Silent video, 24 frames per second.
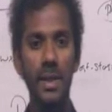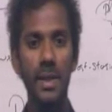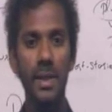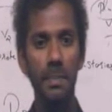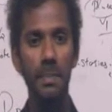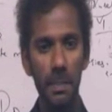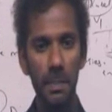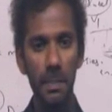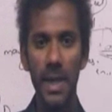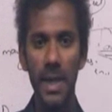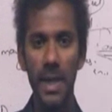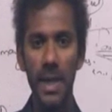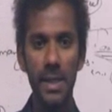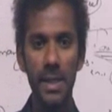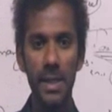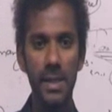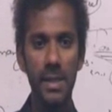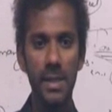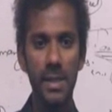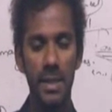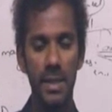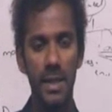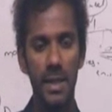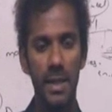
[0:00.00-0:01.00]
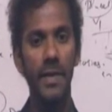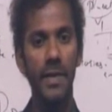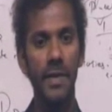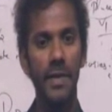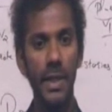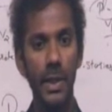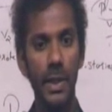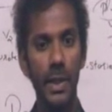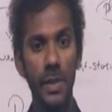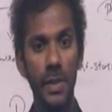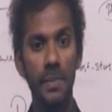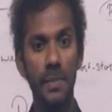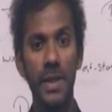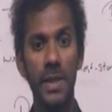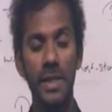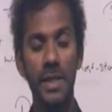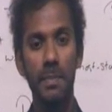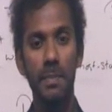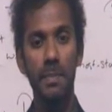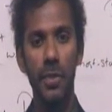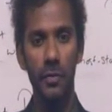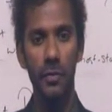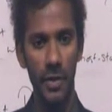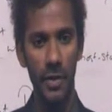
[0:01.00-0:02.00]
simple past and when to use
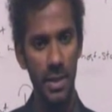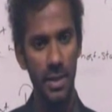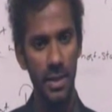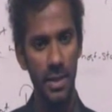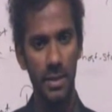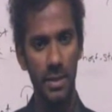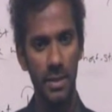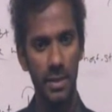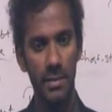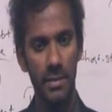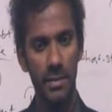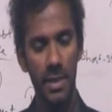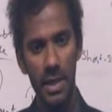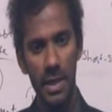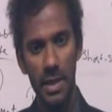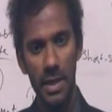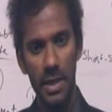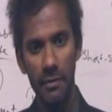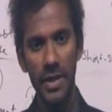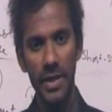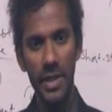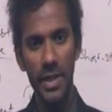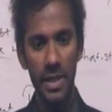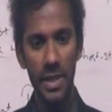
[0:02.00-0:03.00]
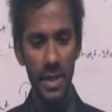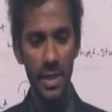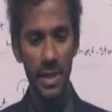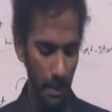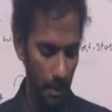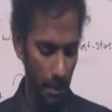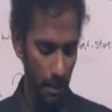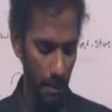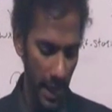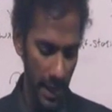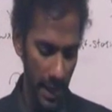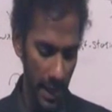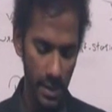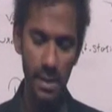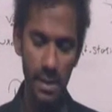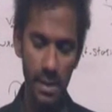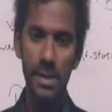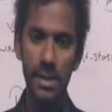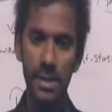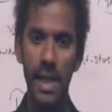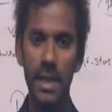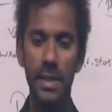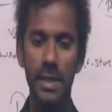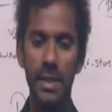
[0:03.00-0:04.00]
present perfect. Which is the best
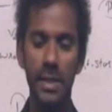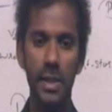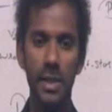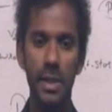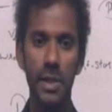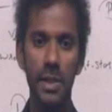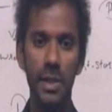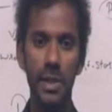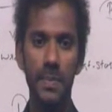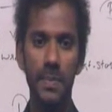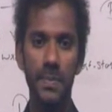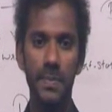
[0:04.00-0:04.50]
sentence here?